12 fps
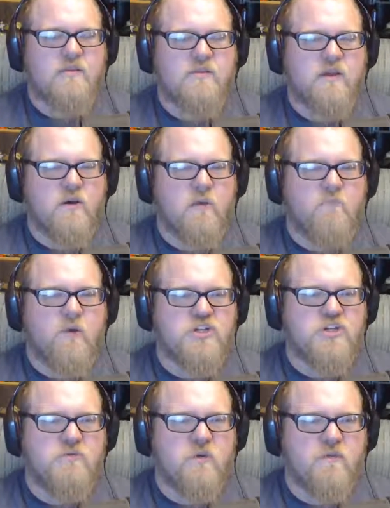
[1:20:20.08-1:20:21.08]
And so a
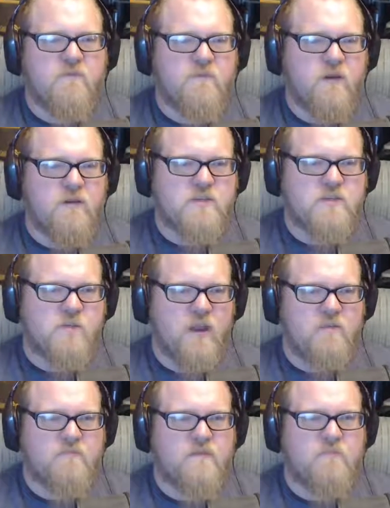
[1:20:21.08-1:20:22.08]
Persian with furry
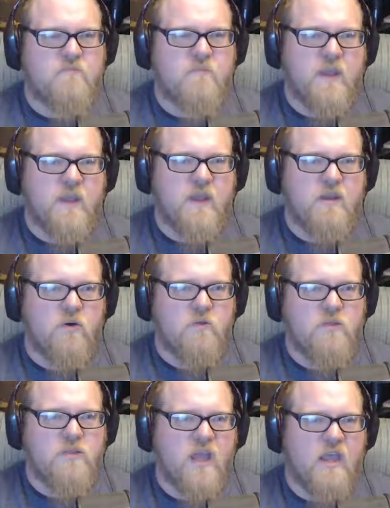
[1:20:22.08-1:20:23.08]
swipes, being a
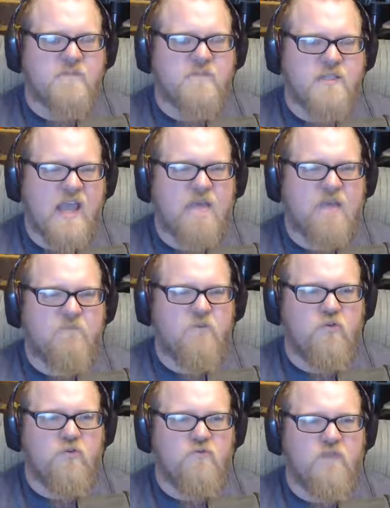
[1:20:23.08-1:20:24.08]
normal type stab
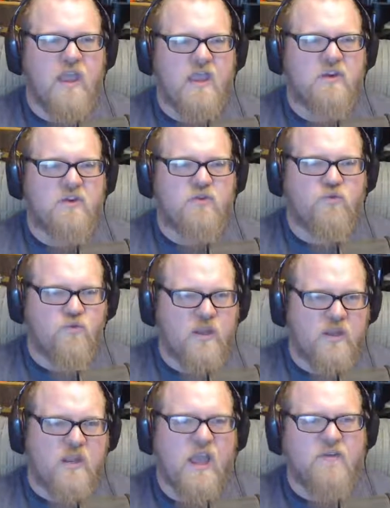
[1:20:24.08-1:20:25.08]
move that could
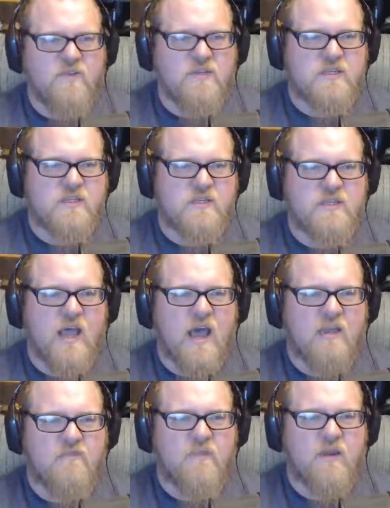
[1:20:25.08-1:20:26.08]
crit every single
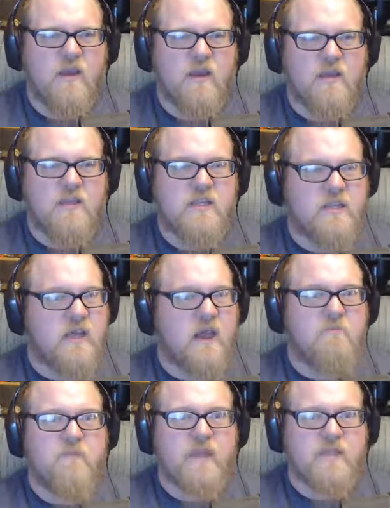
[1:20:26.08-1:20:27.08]
time, did
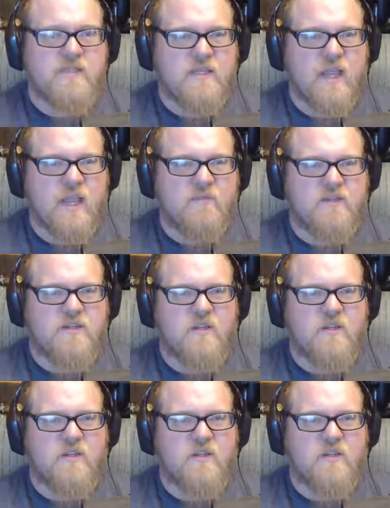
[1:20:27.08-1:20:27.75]
amazing damage.